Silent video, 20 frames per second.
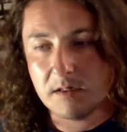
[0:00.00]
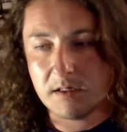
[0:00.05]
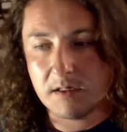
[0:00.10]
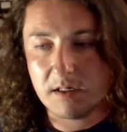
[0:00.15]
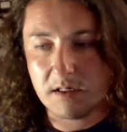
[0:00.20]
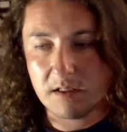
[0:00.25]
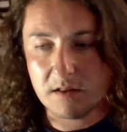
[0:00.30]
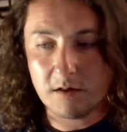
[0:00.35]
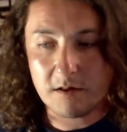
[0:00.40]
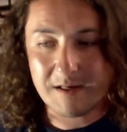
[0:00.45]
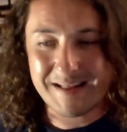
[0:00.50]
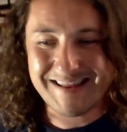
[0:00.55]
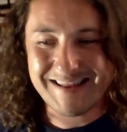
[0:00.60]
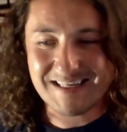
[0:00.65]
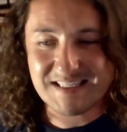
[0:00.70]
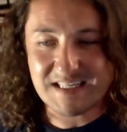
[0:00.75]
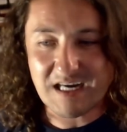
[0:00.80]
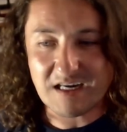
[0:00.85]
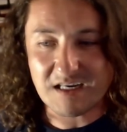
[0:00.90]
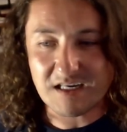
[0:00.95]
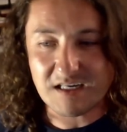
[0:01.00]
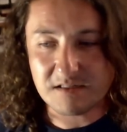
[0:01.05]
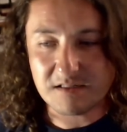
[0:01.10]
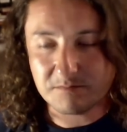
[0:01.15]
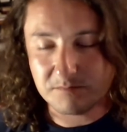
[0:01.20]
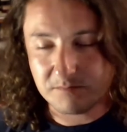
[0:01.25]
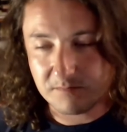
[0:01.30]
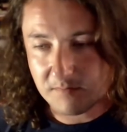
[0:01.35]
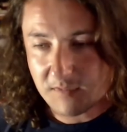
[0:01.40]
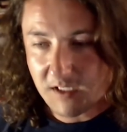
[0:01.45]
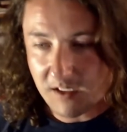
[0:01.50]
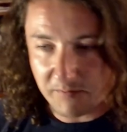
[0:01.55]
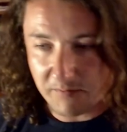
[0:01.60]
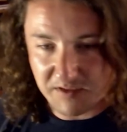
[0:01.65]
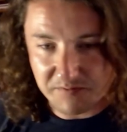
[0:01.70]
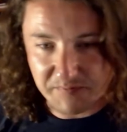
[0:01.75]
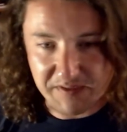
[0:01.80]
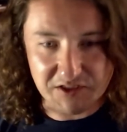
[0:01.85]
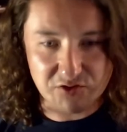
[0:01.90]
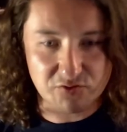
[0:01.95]
Look in the trunk. He
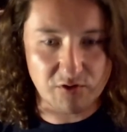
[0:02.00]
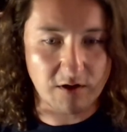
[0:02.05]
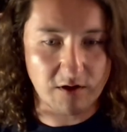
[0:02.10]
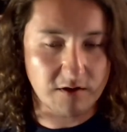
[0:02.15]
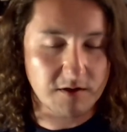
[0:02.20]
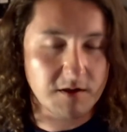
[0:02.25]
must mean trunk.